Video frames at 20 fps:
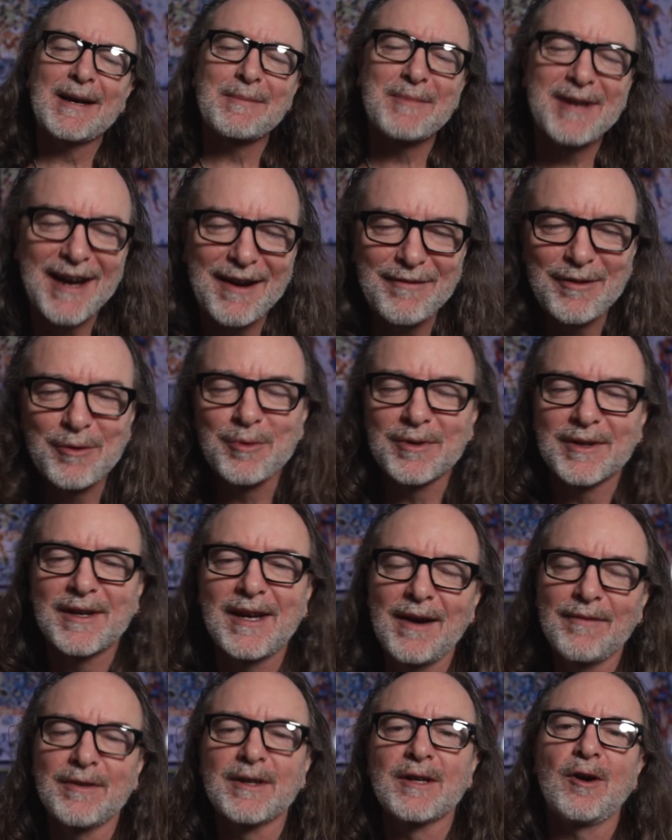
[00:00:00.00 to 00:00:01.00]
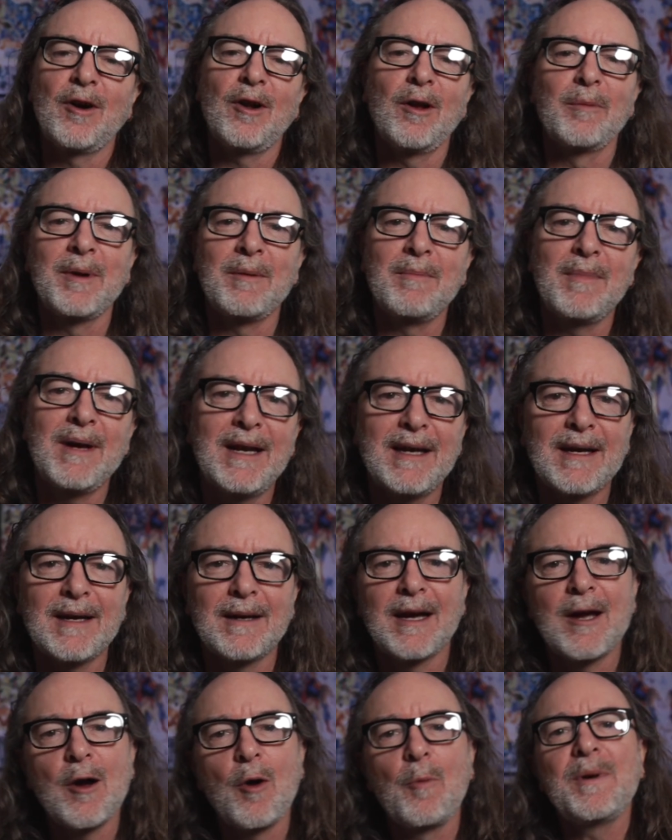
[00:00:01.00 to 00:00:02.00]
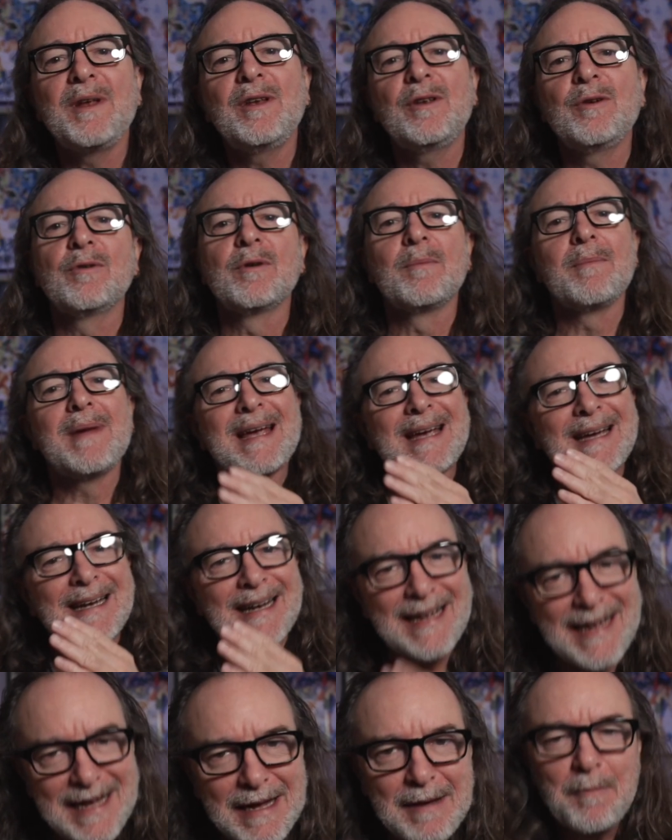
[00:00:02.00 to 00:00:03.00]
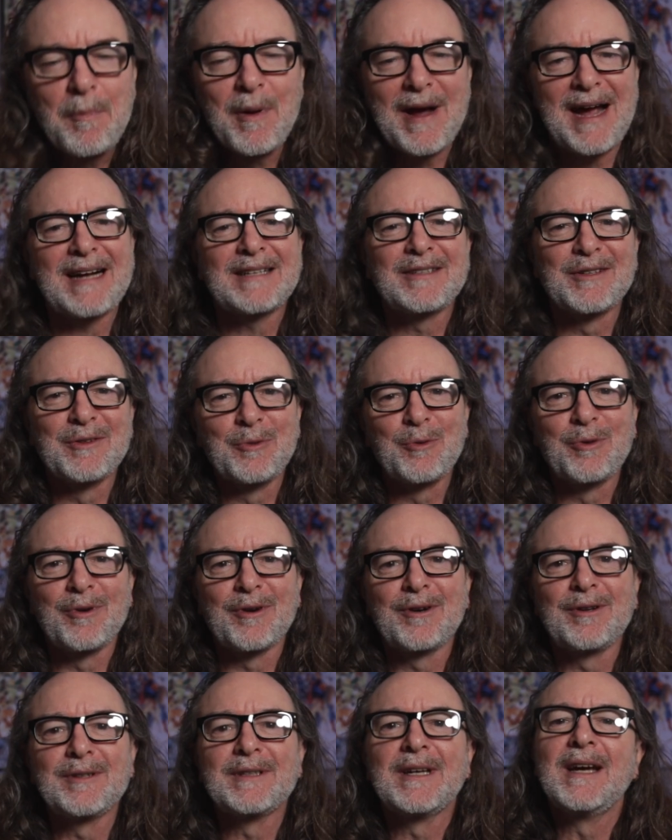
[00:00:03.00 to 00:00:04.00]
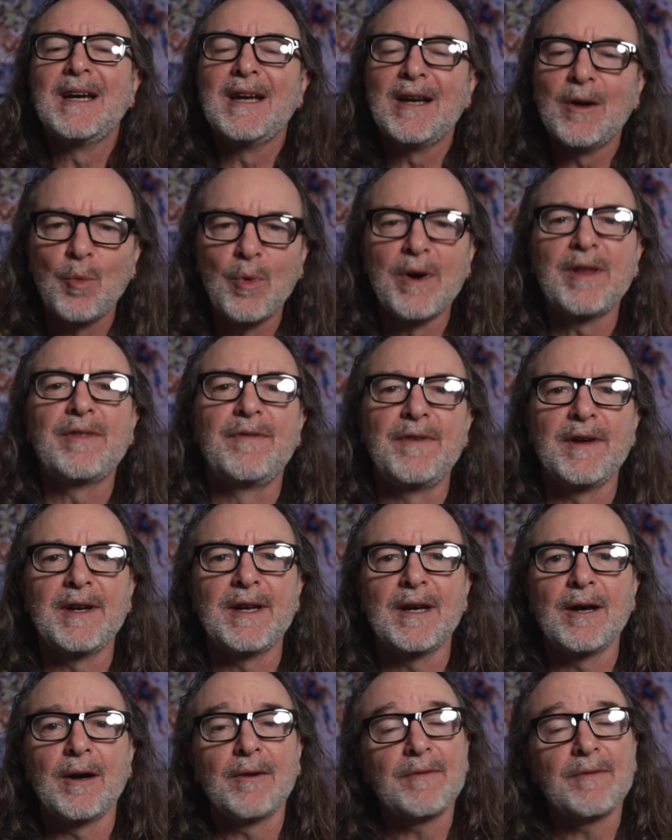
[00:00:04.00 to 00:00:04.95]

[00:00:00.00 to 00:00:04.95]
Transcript: I'm Kevin with Kevin Kolbe Media, helping you to make an impact in the world with video.